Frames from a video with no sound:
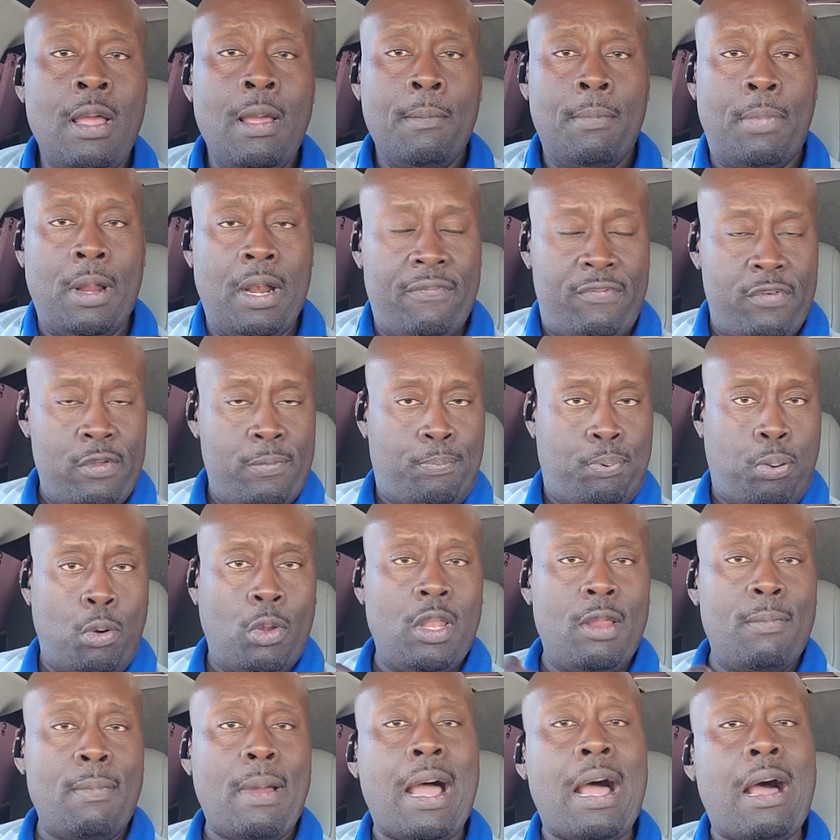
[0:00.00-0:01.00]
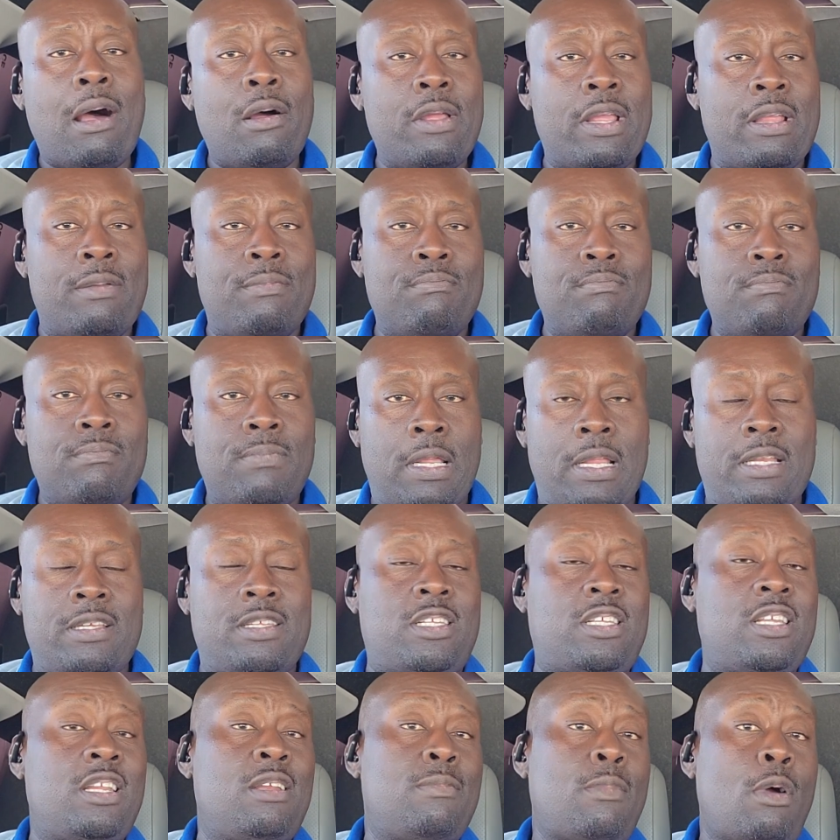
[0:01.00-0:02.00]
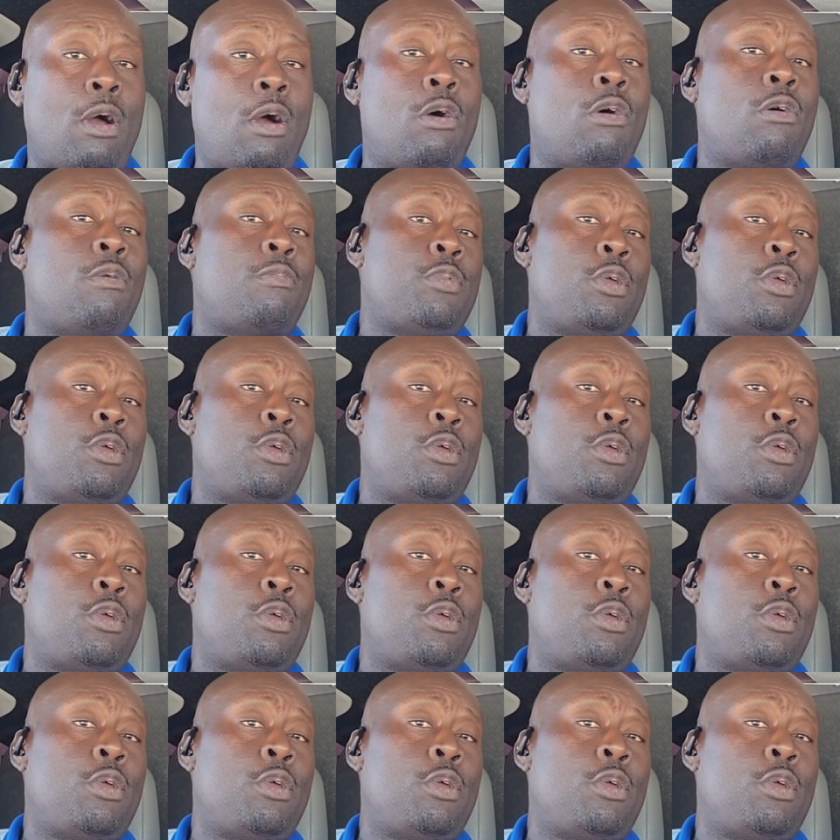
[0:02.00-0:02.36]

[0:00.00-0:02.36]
But if you pull them out and send them home,